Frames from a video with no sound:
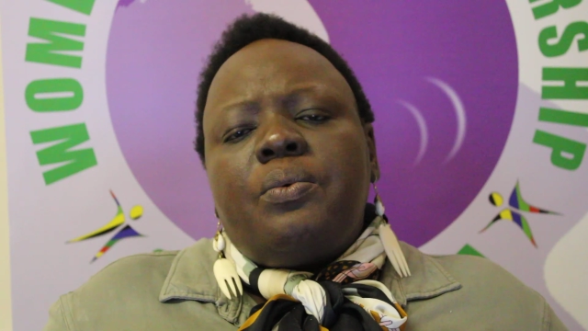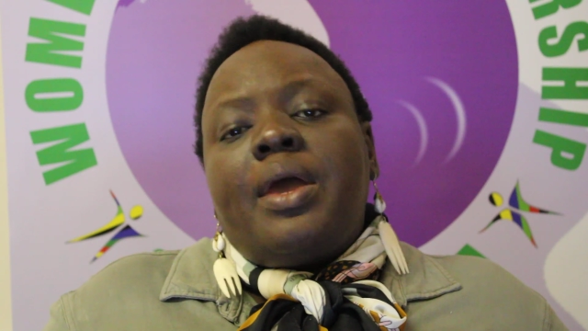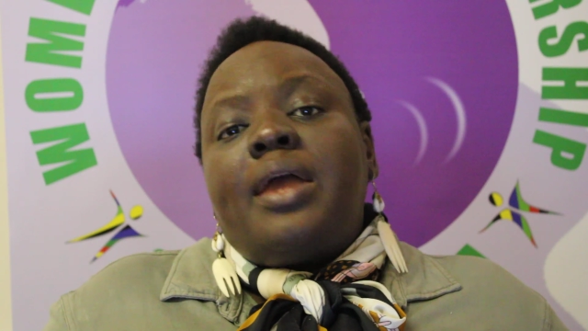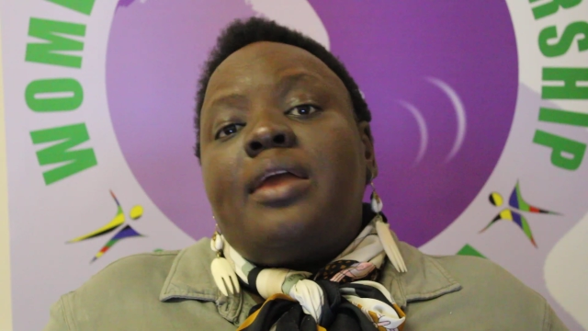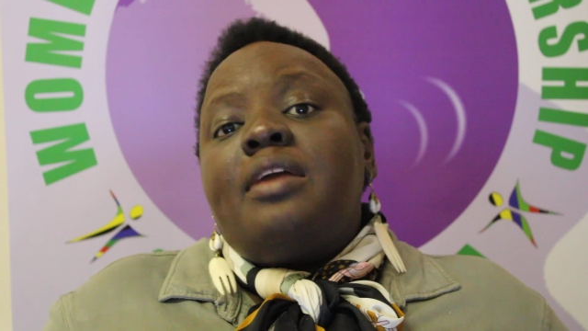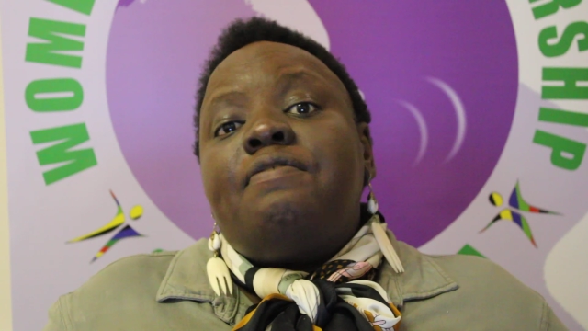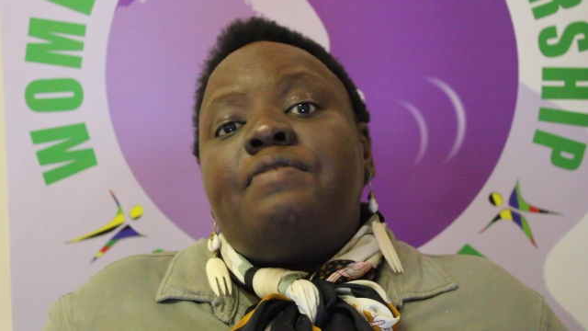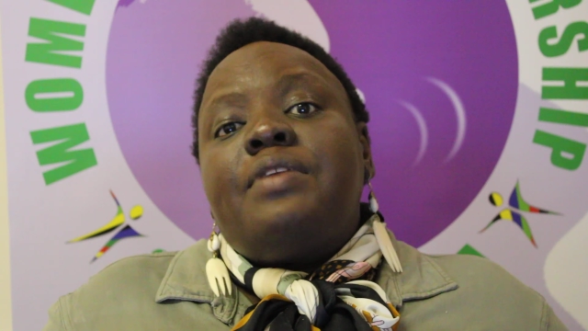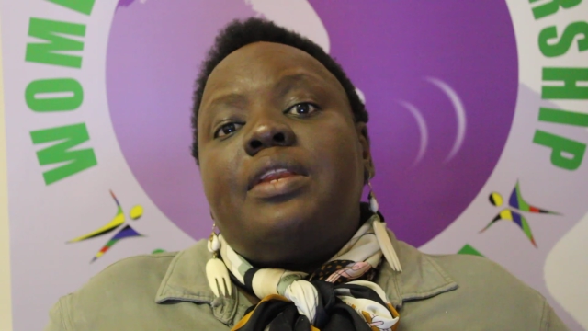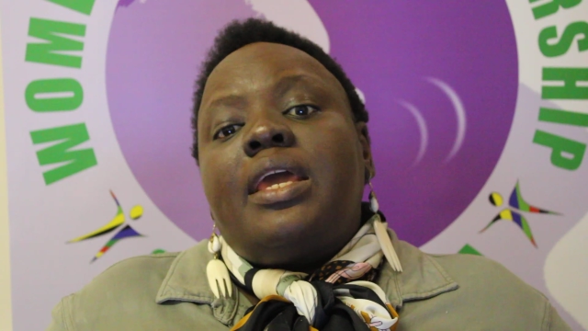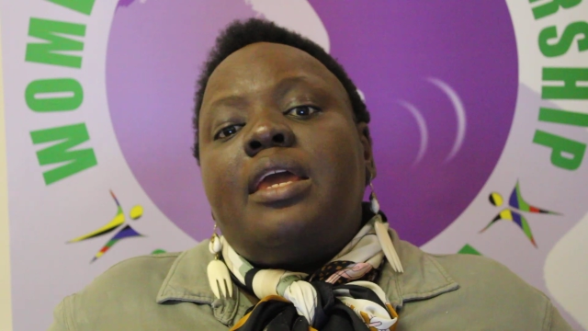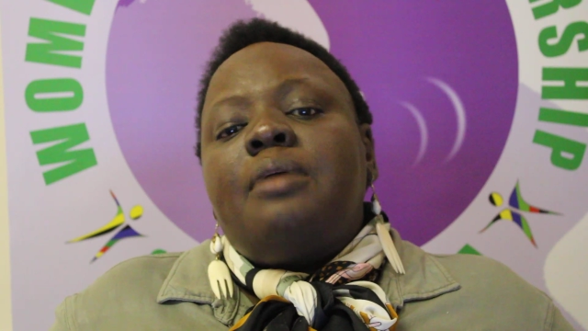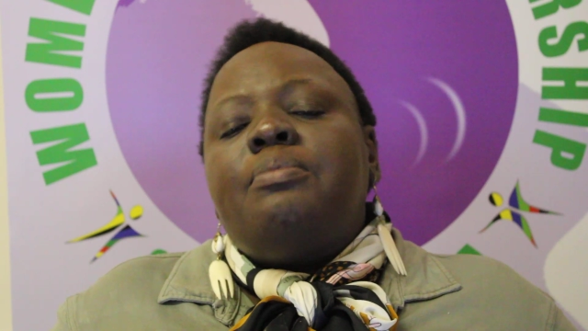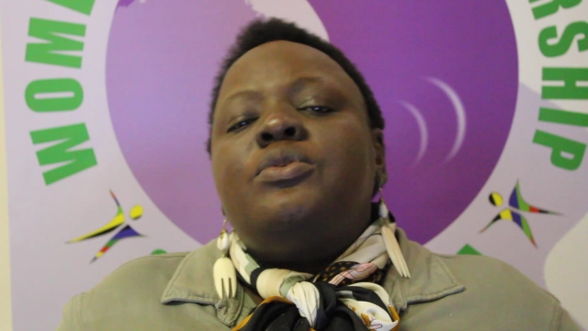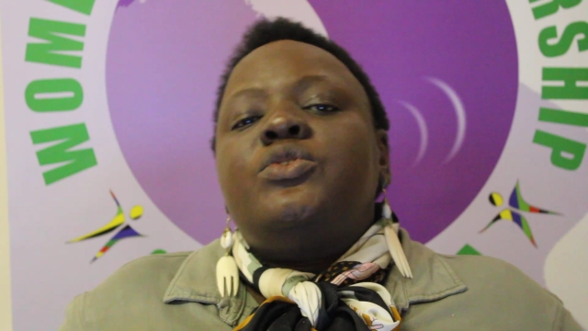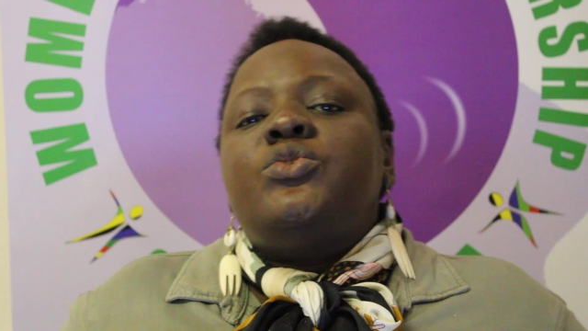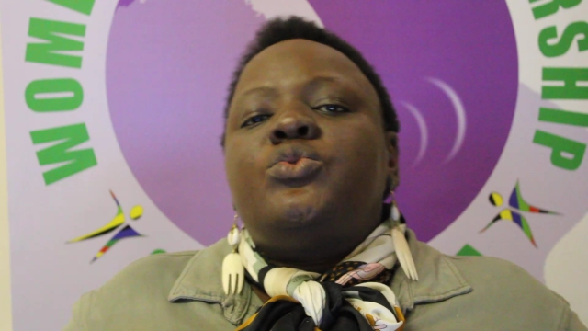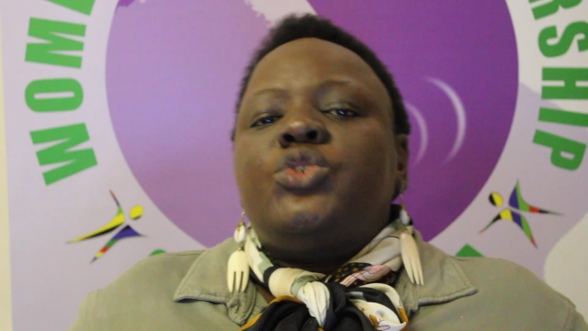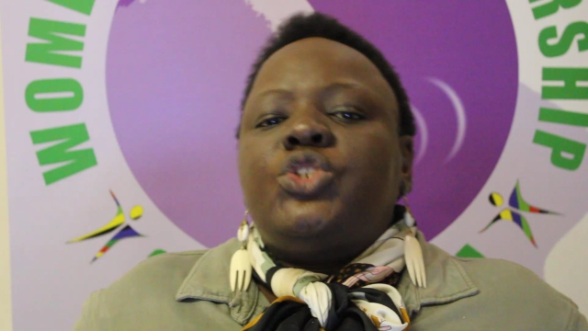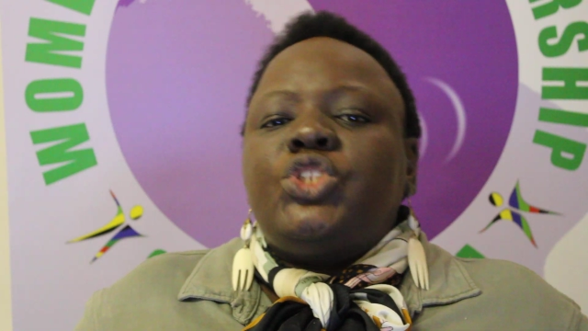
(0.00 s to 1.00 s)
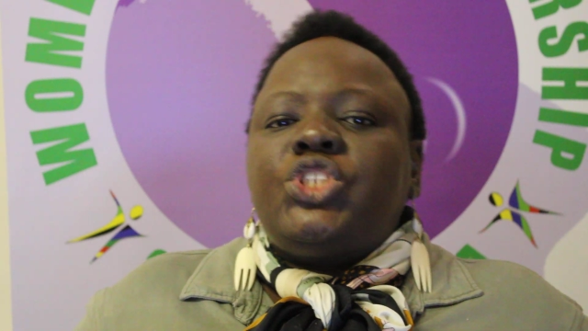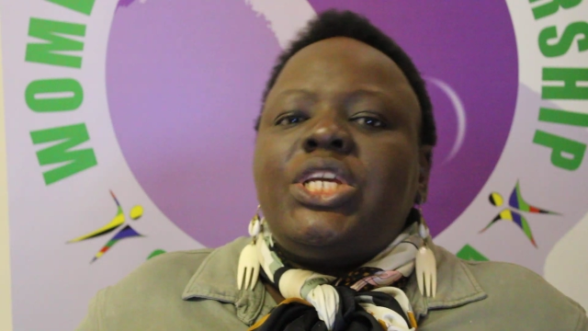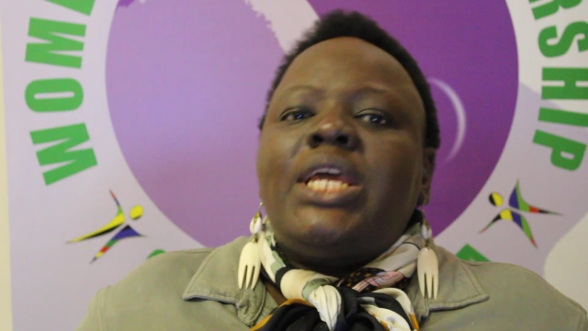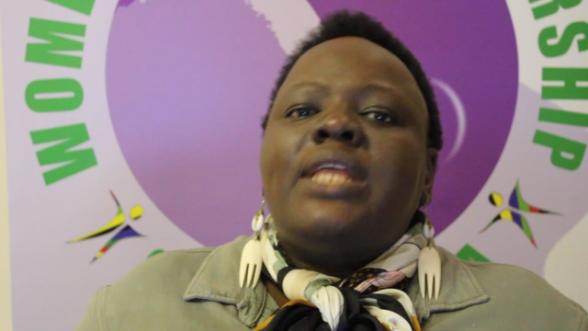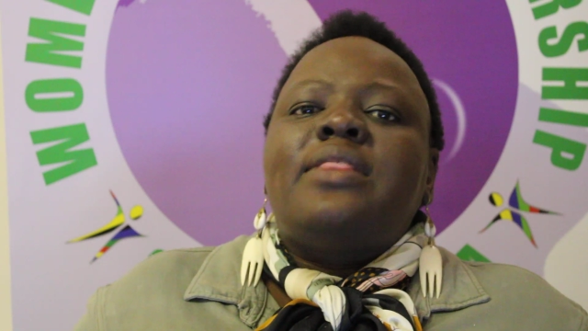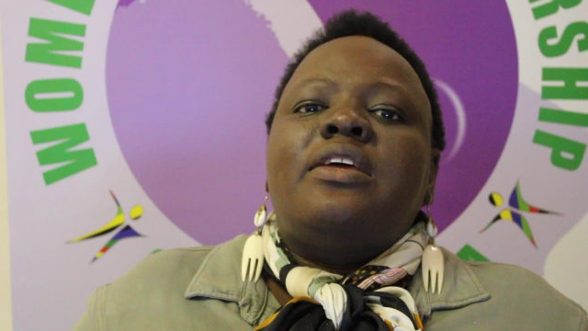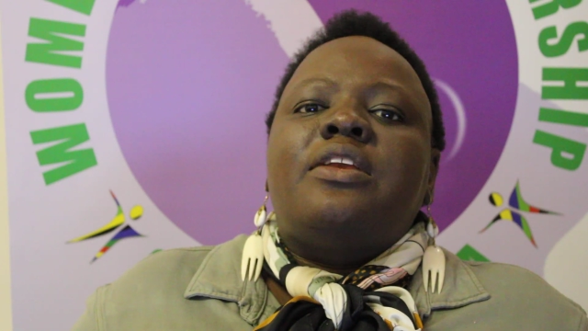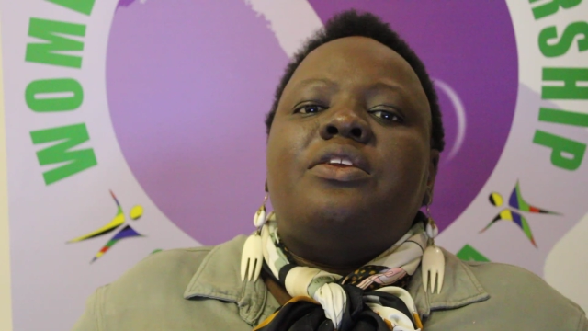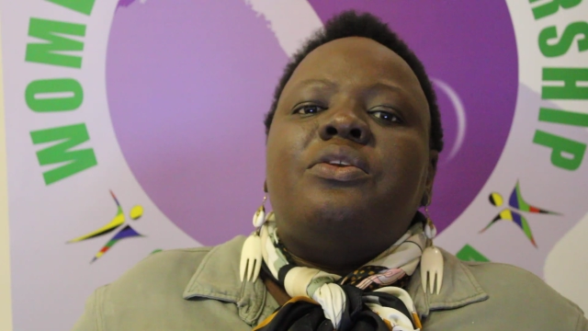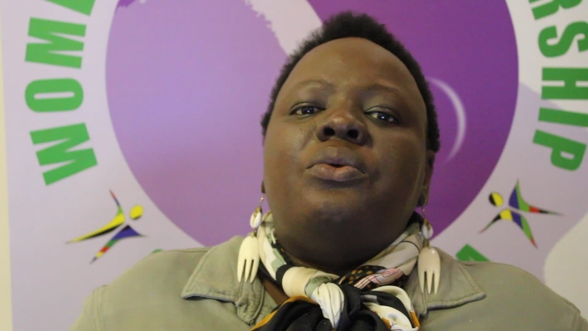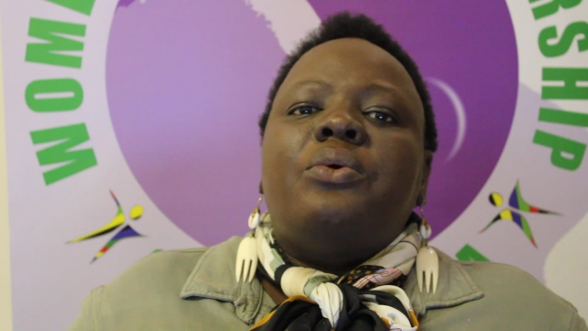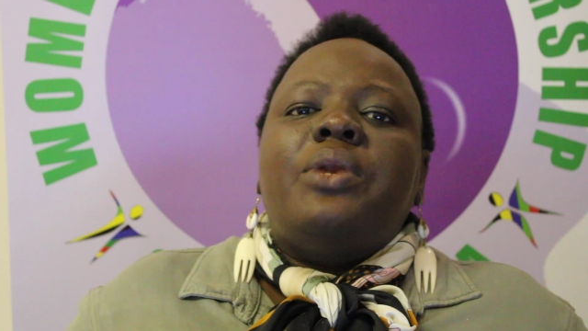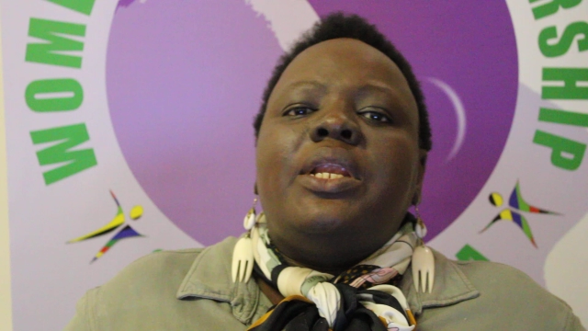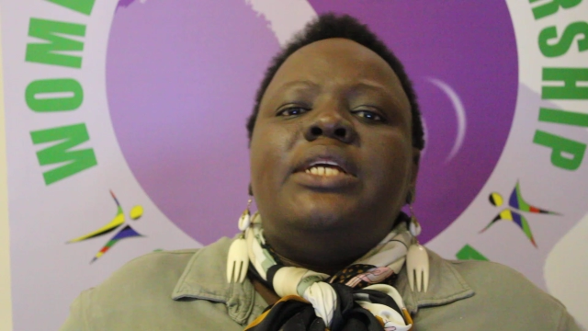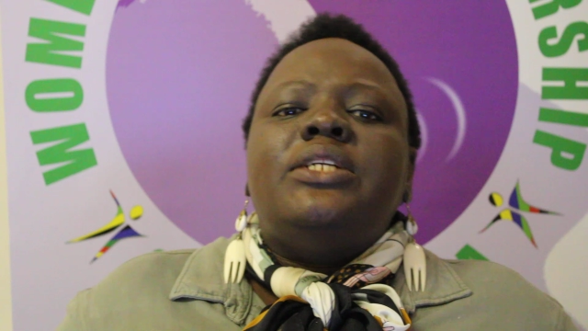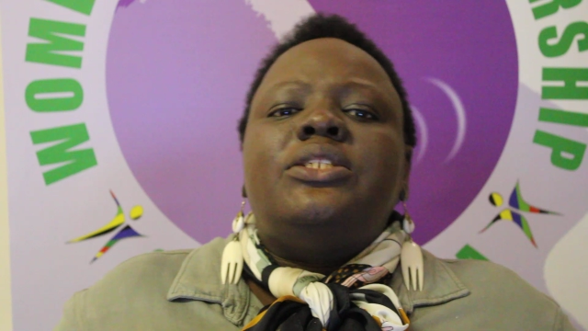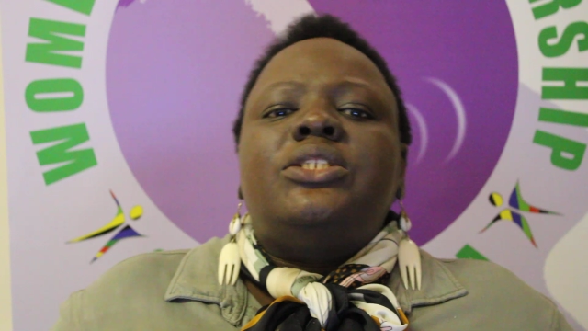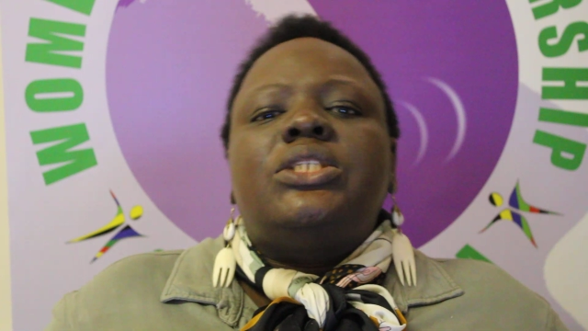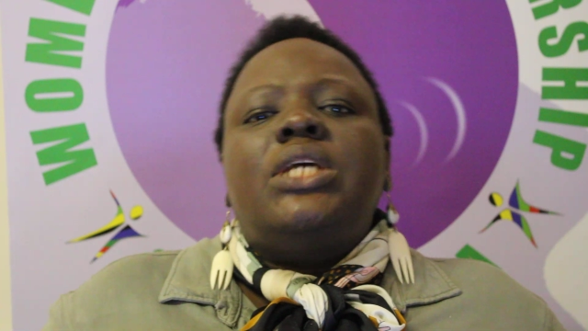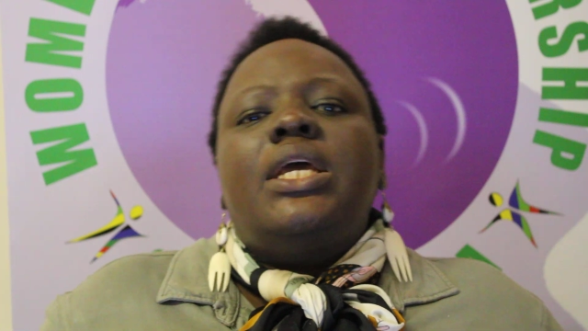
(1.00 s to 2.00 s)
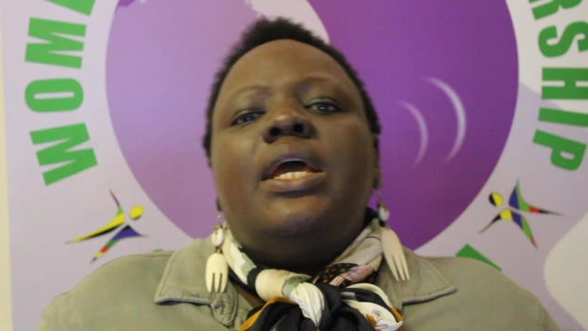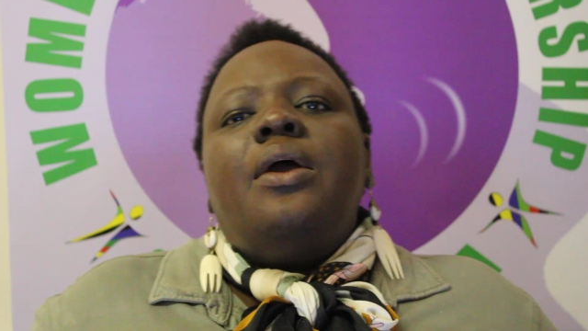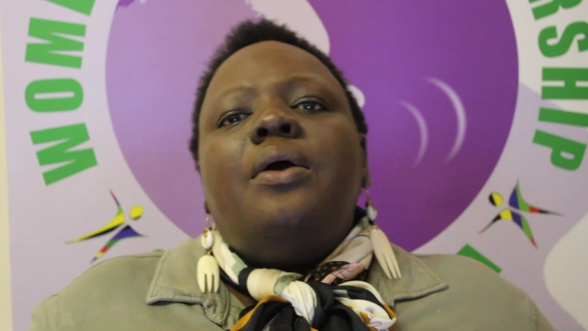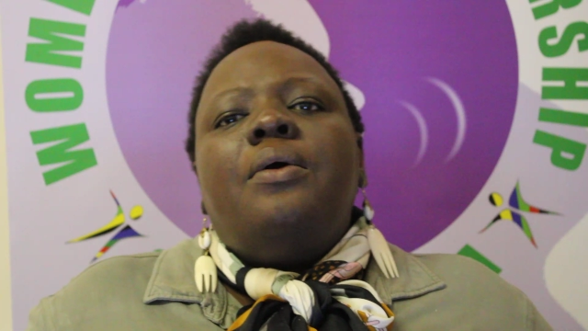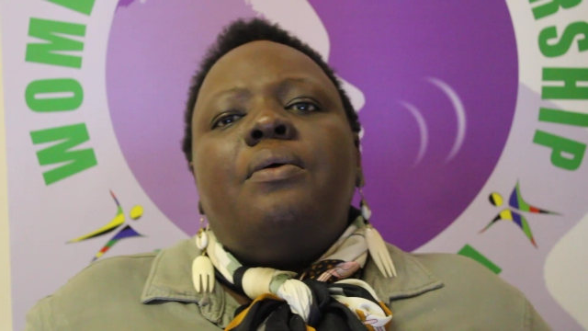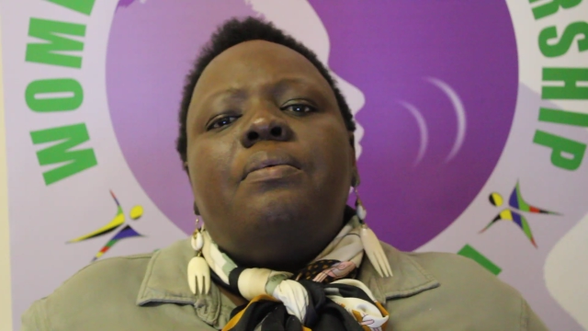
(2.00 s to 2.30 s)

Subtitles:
we are even able to share that knowledge